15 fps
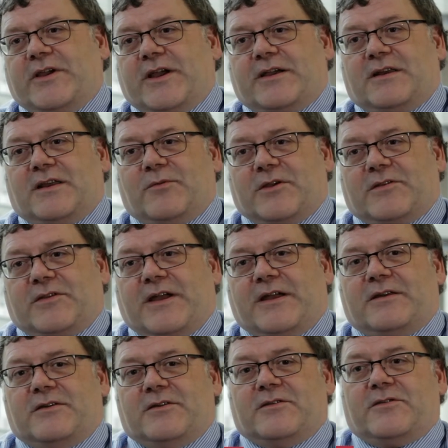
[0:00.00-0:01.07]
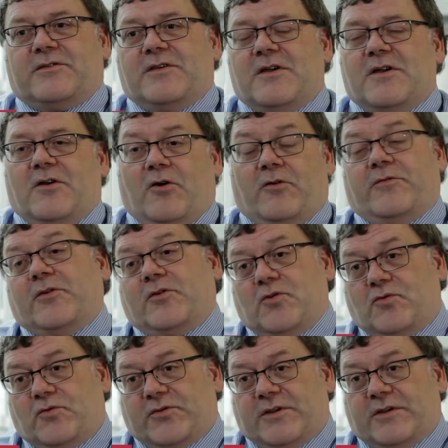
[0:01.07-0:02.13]
the academic standards of the
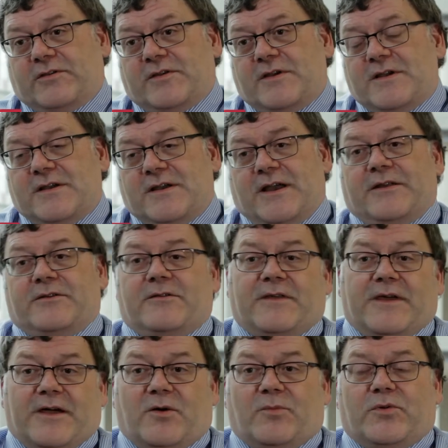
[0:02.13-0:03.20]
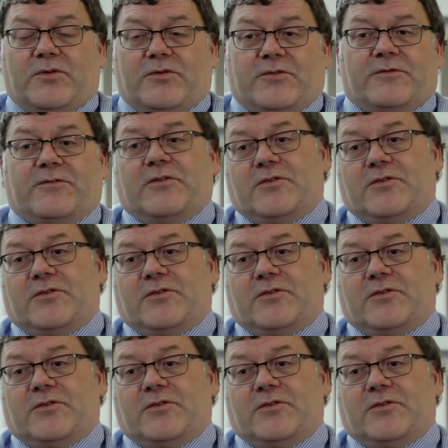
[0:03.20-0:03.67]
courses and of the outputs of the